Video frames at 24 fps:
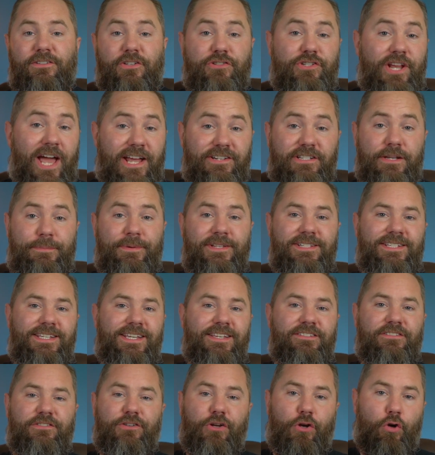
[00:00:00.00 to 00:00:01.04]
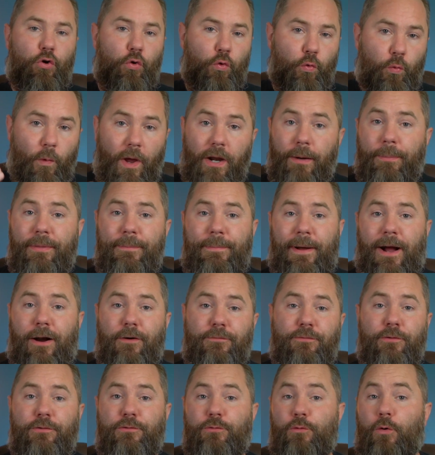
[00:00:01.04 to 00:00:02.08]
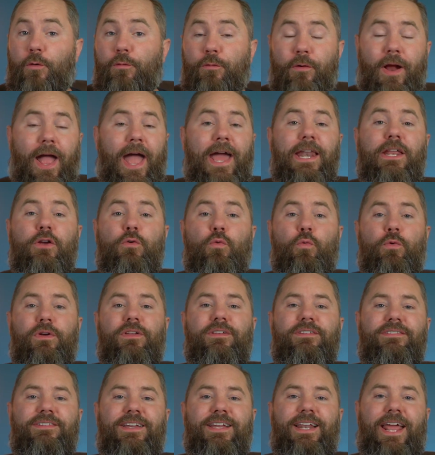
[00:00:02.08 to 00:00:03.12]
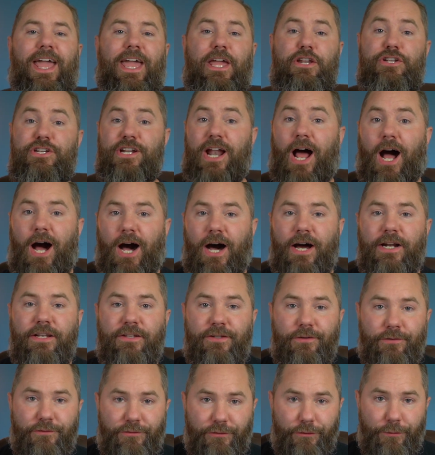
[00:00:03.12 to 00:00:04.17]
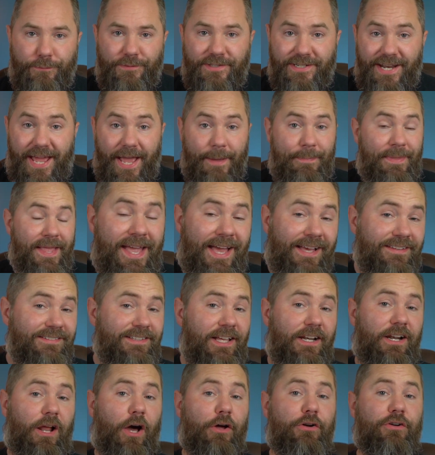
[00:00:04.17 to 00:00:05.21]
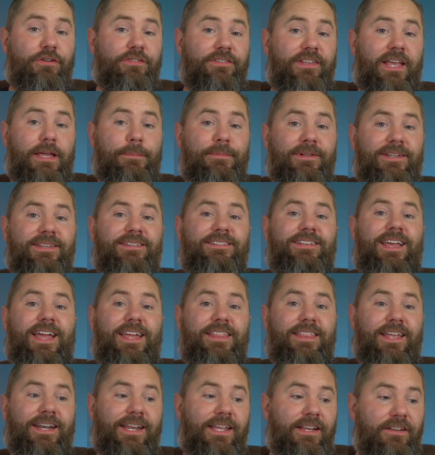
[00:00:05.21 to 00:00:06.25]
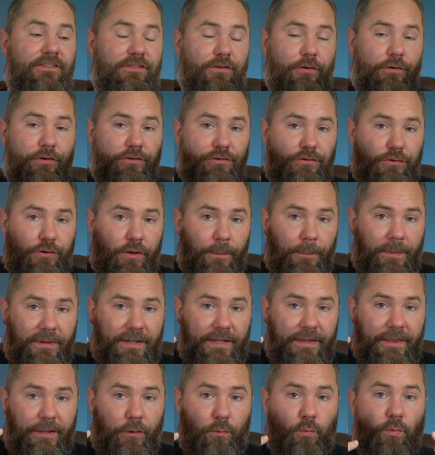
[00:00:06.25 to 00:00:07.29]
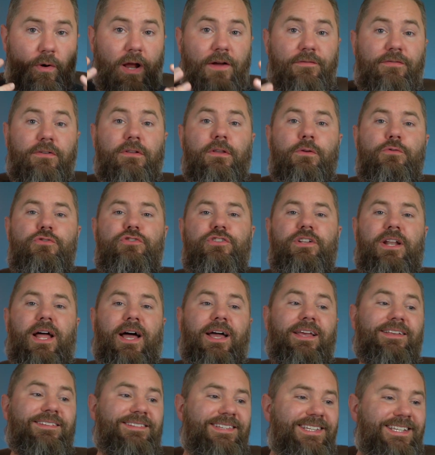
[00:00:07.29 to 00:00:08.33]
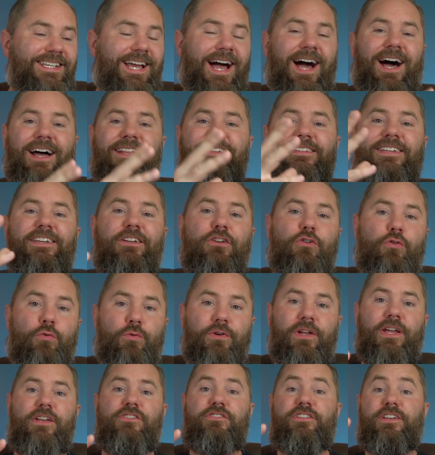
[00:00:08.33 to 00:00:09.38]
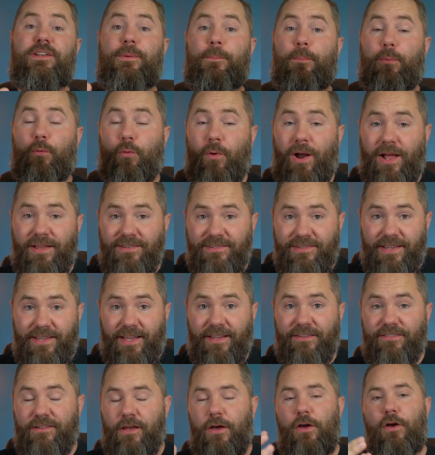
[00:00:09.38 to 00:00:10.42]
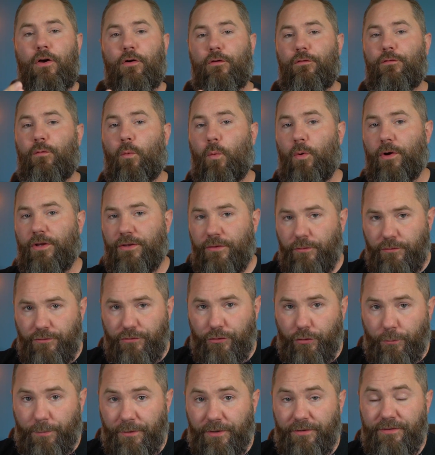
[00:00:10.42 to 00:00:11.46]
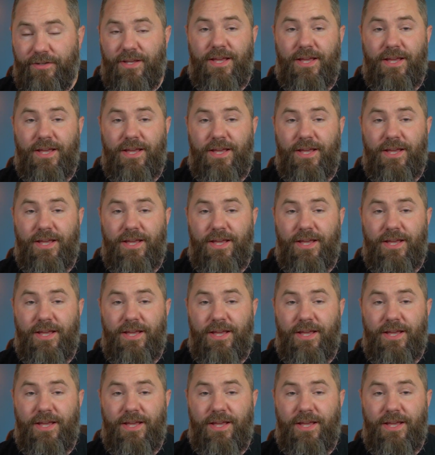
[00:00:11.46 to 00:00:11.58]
So ChatGPT is an incredibly powerful tool for any real estate agent on YouTube today. It's not an understatement to say that it is going to completely revolutionize the content creation process for YouTubers.